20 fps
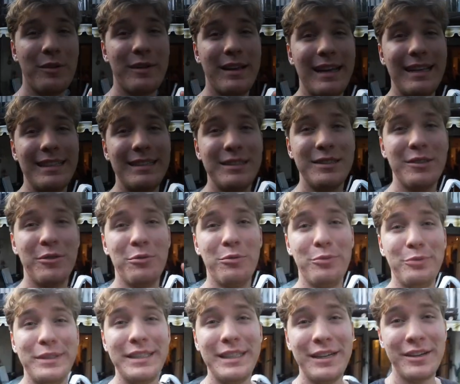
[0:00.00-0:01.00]
Okay,
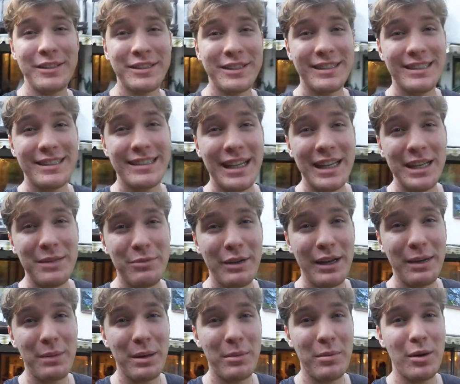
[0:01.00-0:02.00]
so we are just
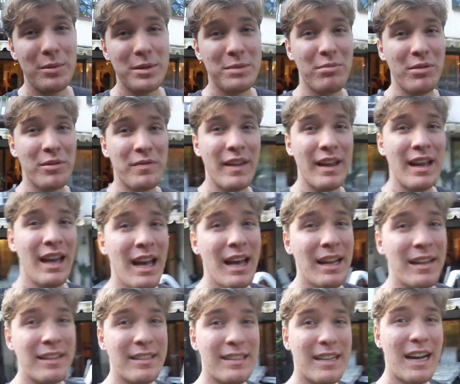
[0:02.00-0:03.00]
celebrating my mom's birthday.
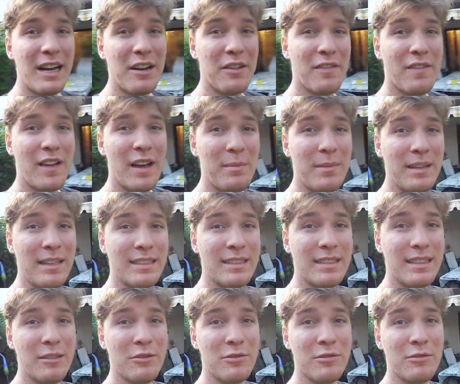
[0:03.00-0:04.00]
The entire
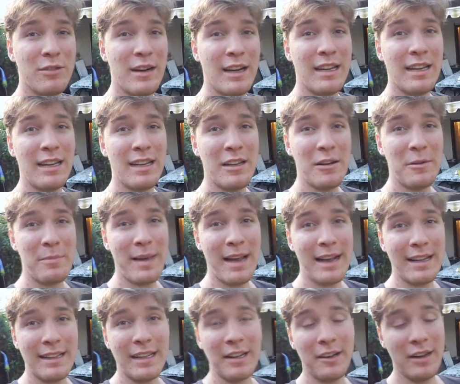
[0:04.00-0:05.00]
family's right in there,
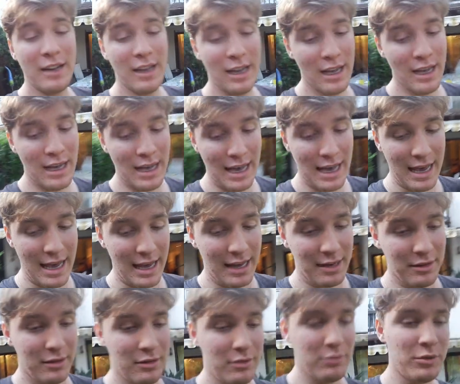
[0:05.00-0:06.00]
back there.
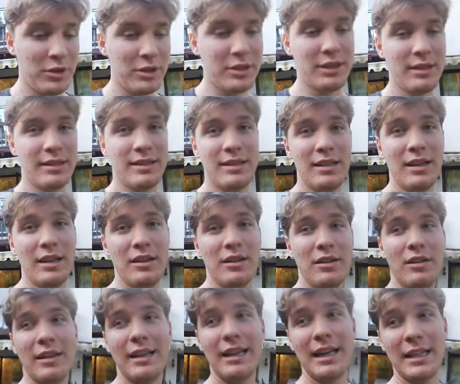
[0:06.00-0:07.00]
And we're just
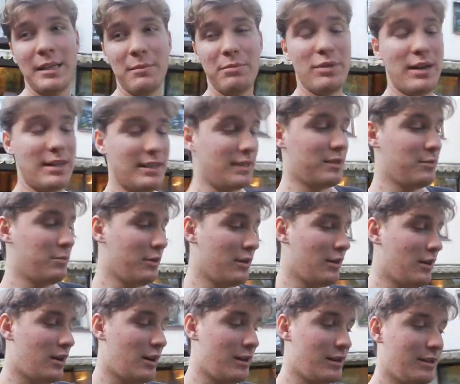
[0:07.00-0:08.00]
looking at the presents we
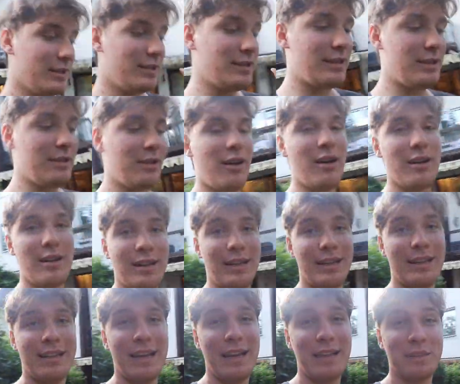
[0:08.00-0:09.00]
got, just talking
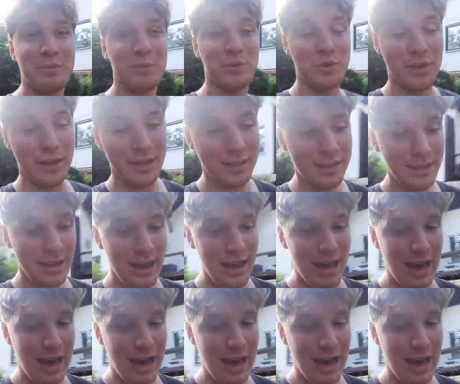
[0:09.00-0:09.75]
and taking some drinks.